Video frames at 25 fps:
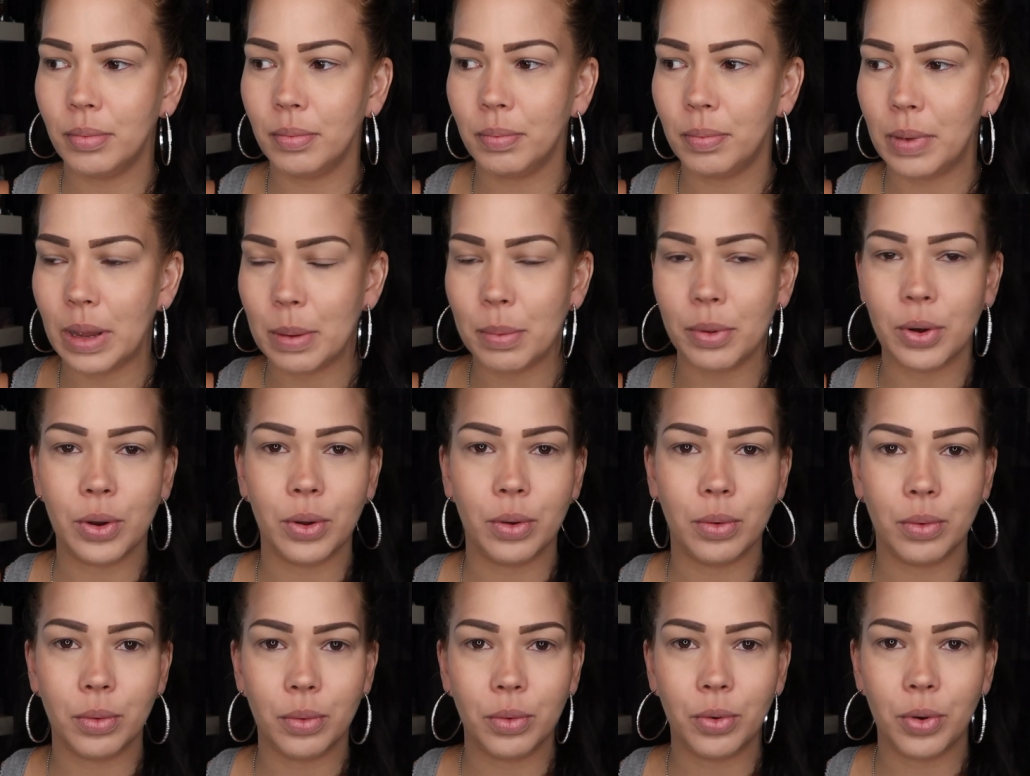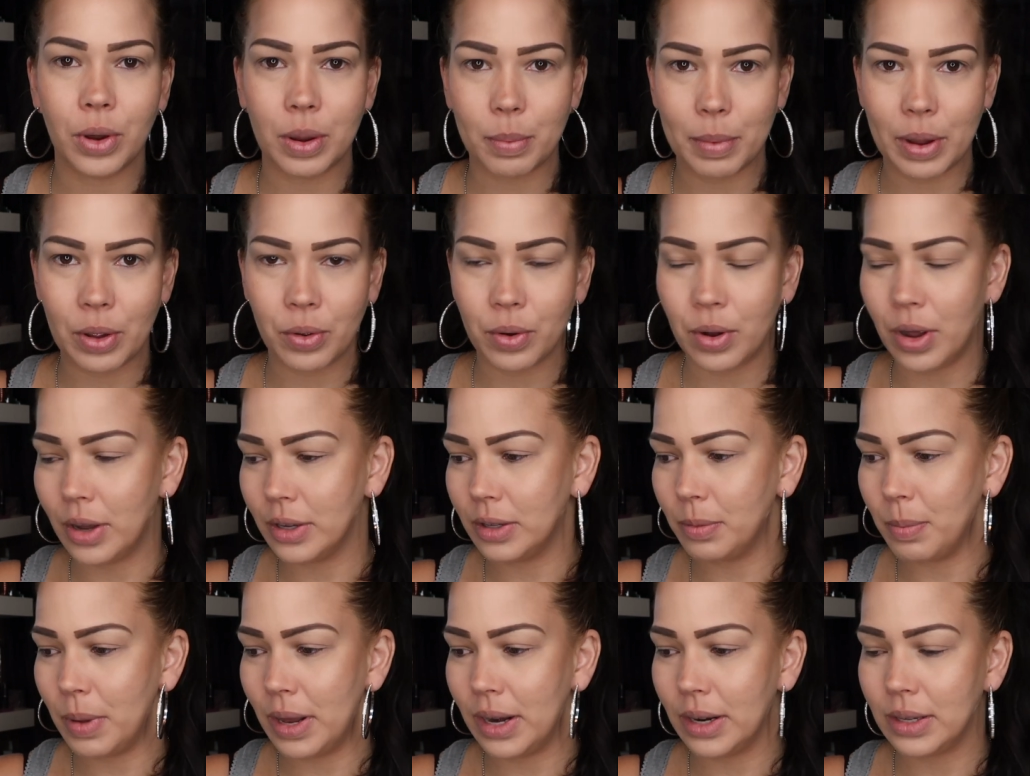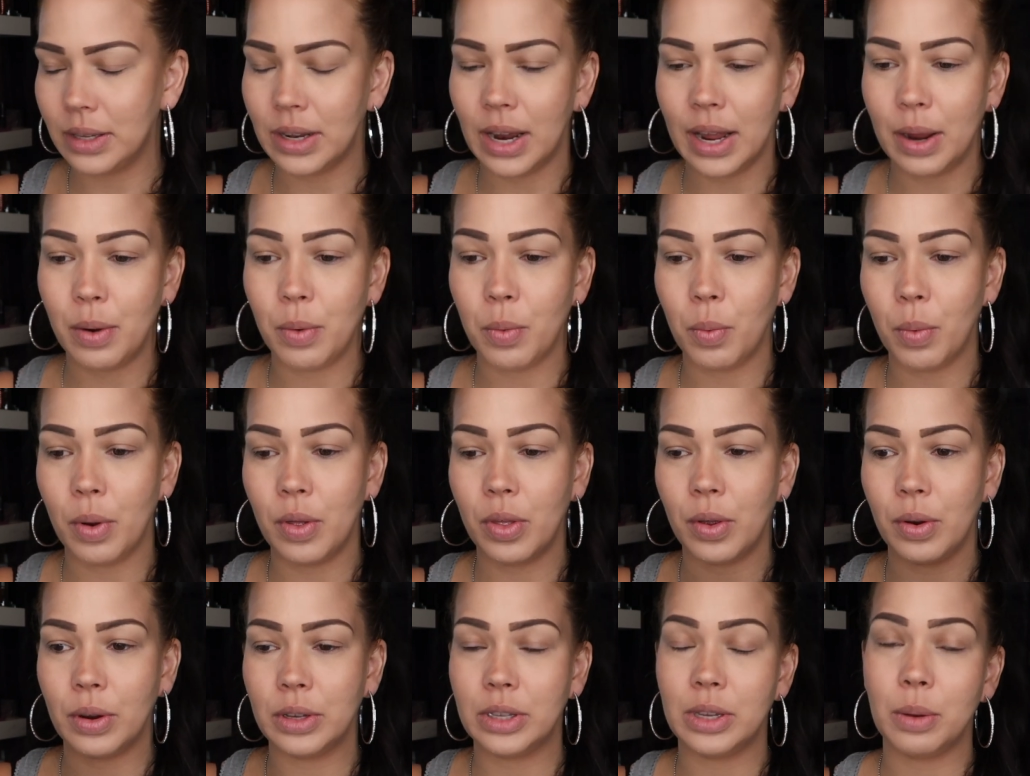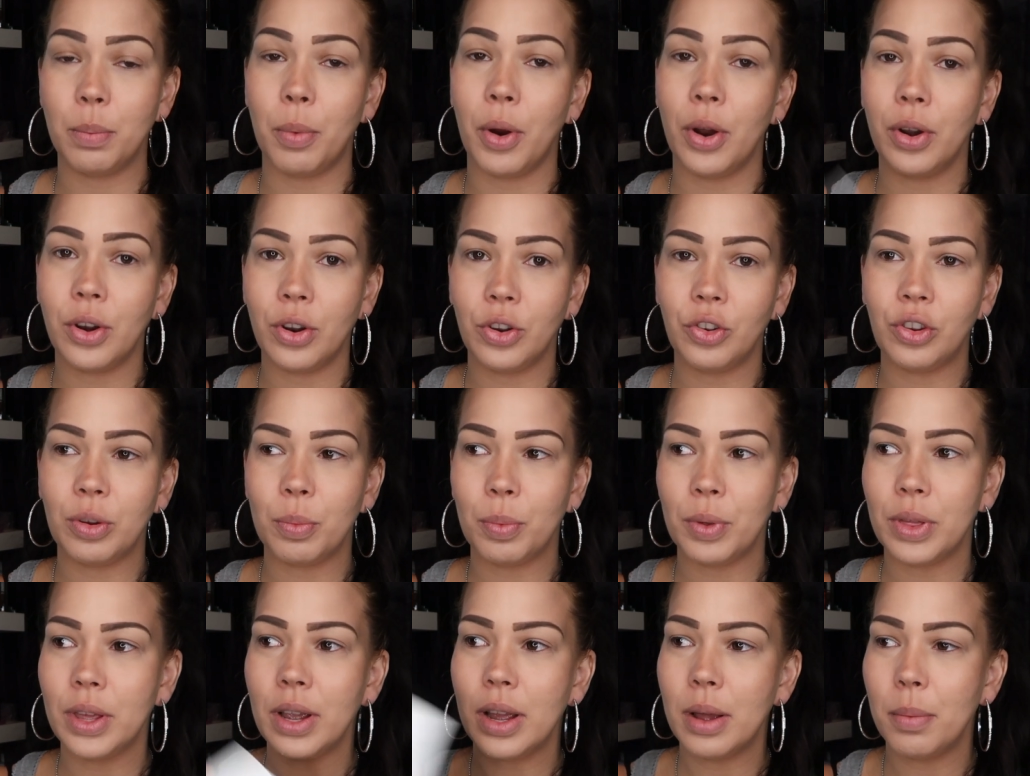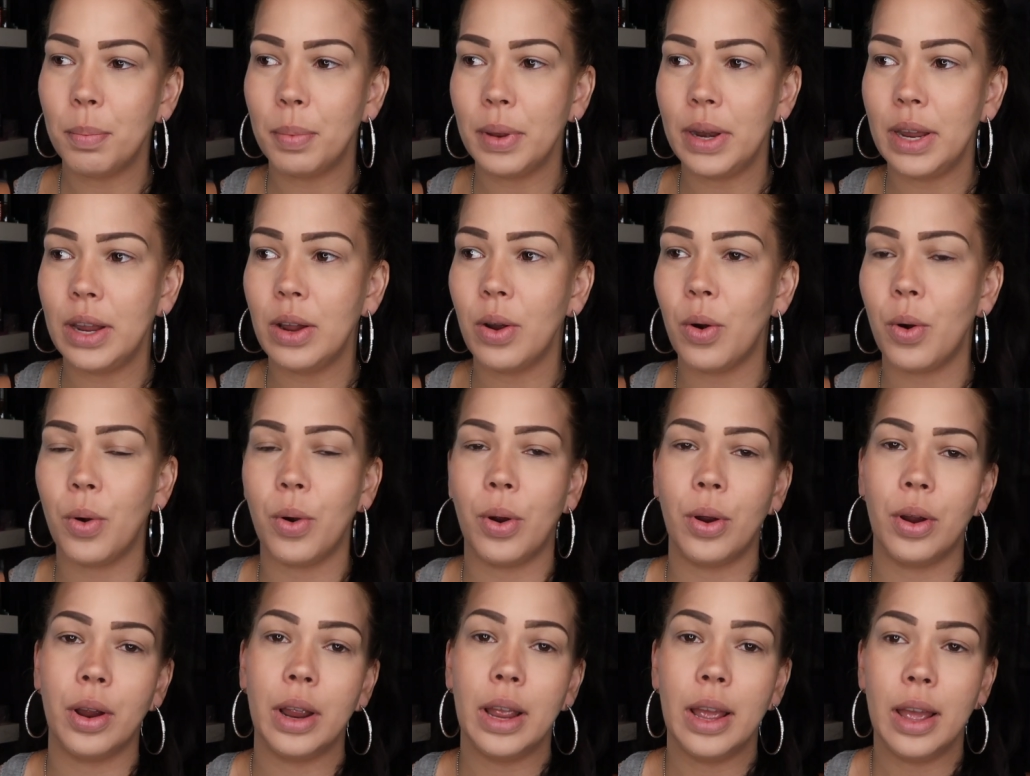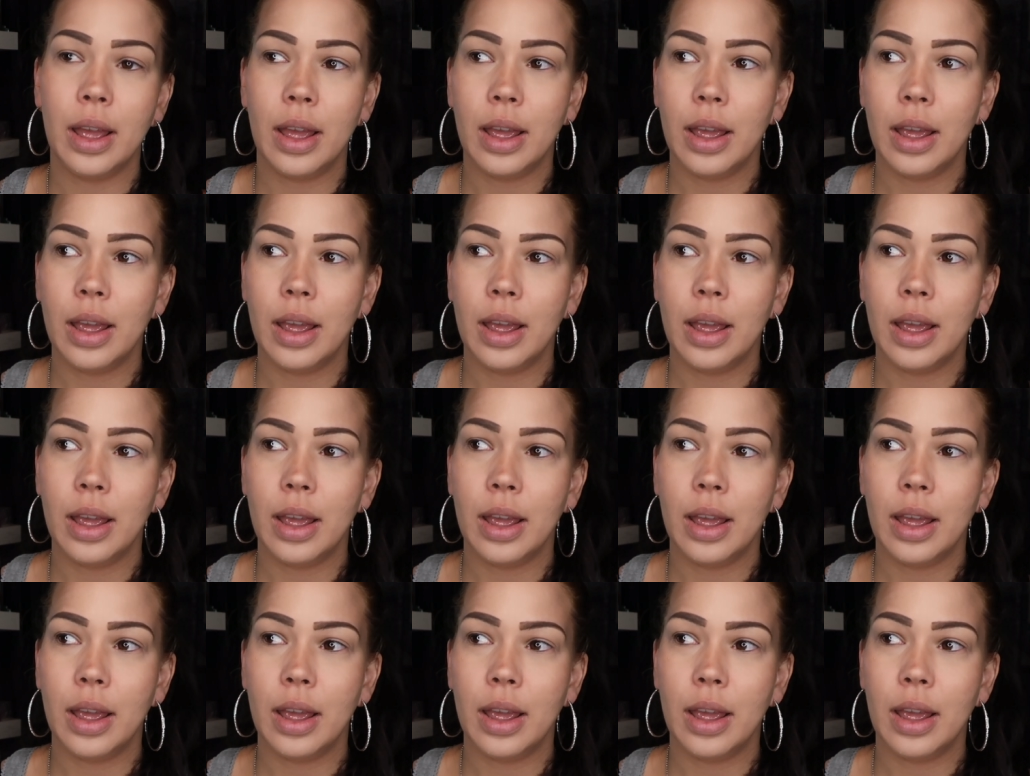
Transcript: be able to create my own cosmetics line, whether it's in partnership with a company or